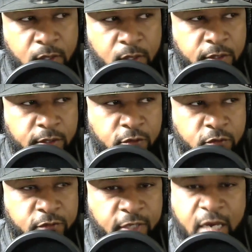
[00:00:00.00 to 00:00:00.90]
You
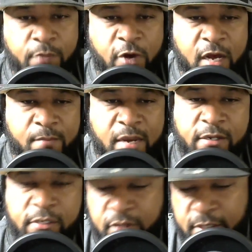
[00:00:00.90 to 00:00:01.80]
know, Cameron
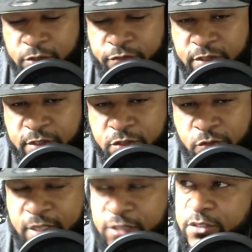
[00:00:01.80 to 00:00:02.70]
Meredith's injury
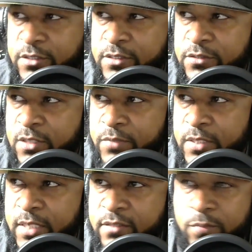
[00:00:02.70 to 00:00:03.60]
situation is something
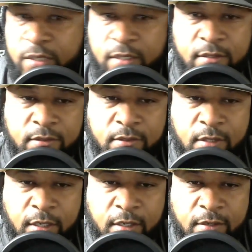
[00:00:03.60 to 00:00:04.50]
that's been
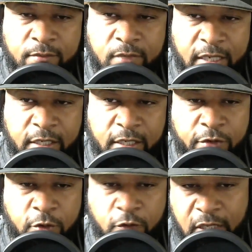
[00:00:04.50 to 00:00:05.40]

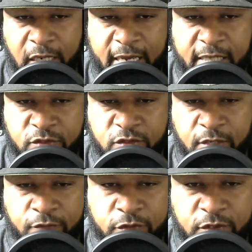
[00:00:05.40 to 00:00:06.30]
lingering over the last
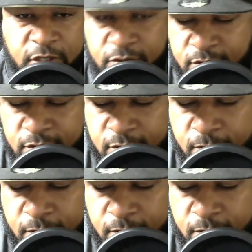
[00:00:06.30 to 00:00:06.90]
several seasons.